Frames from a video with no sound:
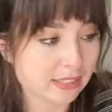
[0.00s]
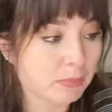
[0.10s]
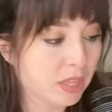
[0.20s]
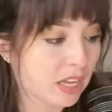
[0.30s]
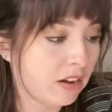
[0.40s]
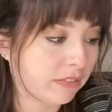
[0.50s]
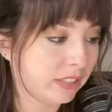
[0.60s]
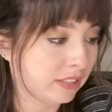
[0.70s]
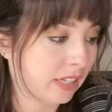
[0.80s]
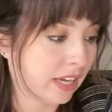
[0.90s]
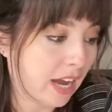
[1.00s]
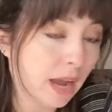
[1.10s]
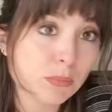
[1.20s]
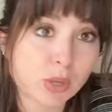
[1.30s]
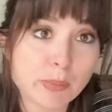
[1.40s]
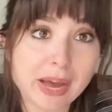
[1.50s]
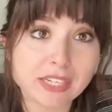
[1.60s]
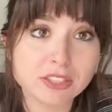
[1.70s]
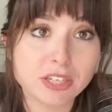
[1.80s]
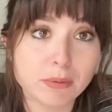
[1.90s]
something that obviously I'm really
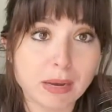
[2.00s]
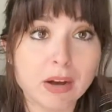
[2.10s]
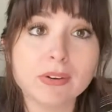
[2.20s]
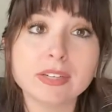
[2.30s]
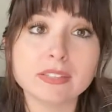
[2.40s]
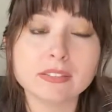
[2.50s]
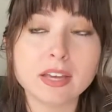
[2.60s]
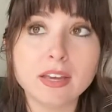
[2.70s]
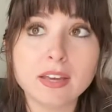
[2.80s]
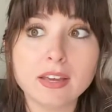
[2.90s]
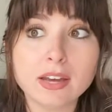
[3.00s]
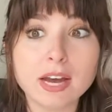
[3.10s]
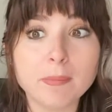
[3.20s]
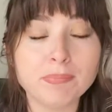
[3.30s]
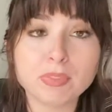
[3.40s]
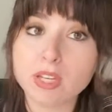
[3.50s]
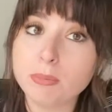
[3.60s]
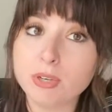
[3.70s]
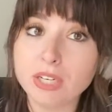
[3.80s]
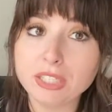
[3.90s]
passionate about, is
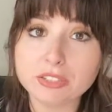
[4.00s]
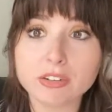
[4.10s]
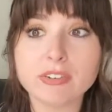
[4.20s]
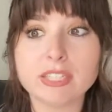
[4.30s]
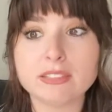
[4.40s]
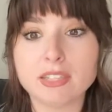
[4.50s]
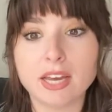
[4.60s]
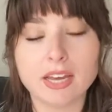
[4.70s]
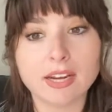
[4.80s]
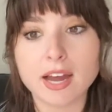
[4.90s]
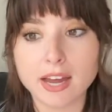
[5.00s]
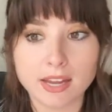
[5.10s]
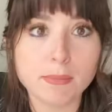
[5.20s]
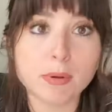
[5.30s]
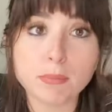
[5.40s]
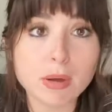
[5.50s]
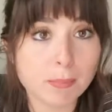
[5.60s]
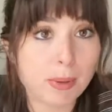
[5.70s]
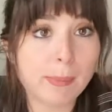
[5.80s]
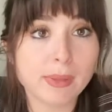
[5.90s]
community service, and I am a
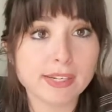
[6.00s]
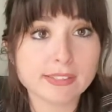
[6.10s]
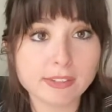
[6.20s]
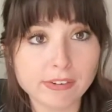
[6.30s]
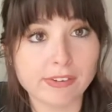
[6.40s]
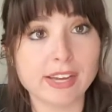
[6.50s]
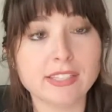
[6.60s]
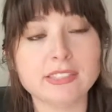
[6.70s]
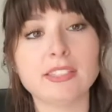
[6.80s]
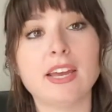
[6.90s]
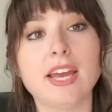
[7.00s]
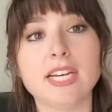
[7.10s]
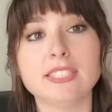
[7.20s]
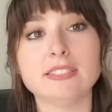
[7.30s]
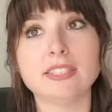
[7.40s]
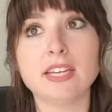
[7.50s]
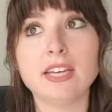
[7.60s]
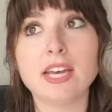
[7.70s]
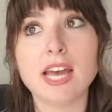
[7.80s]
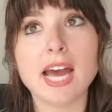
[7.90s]
public servant, and
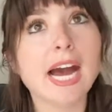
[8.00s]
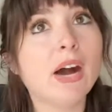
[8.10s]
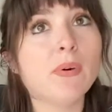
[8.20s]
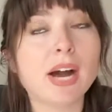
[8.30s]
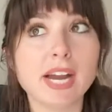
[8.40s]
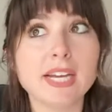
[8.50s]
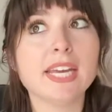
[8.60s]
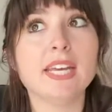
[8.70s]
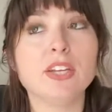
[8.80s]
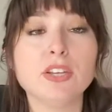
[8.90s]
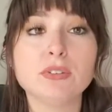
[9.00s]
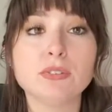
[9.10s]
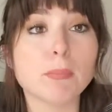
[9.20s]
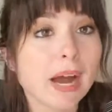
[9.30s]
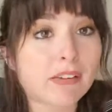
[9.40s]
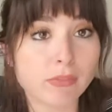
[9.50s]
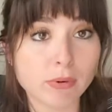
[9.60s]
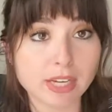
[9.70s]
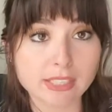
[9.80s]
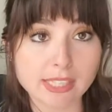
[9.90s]
how I can use my
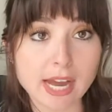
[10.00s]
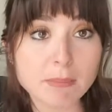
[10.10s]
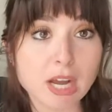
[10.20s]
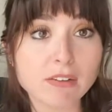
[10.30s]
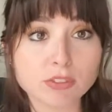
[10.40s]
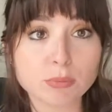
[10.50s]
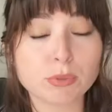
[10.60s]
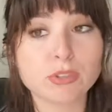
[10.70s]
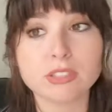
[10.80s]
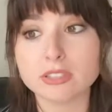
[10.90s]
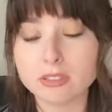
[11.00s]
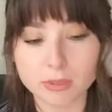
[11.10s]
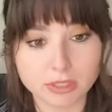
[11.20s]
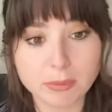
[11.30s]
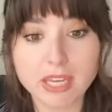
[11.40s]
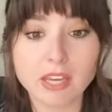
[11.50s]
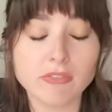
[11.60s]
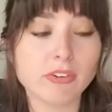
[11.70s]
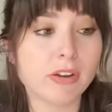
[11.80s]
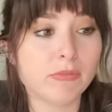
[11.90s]
voice, that I'm comfortable with speaking
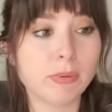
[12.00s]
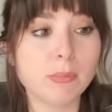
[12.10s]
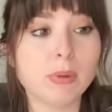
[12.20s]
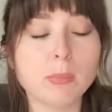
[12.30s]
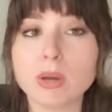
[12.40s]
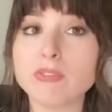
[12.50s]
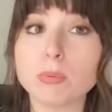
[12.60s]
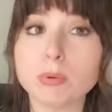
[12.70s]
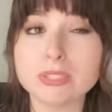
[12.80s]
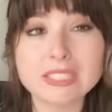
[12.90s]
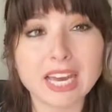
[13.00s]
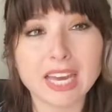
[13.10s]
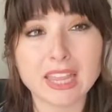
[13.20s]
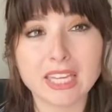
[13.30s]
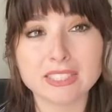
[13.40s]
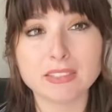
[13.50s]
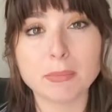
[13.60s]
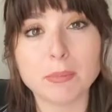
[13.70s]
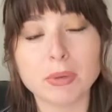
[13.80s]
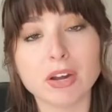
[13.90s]
in front of people, I'm comfortable with saying things that
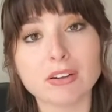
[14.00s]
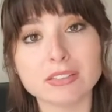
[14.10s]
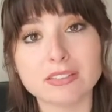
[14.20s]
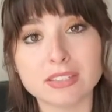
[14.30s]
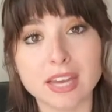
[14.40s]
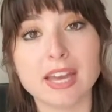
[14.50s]
might be hard to say.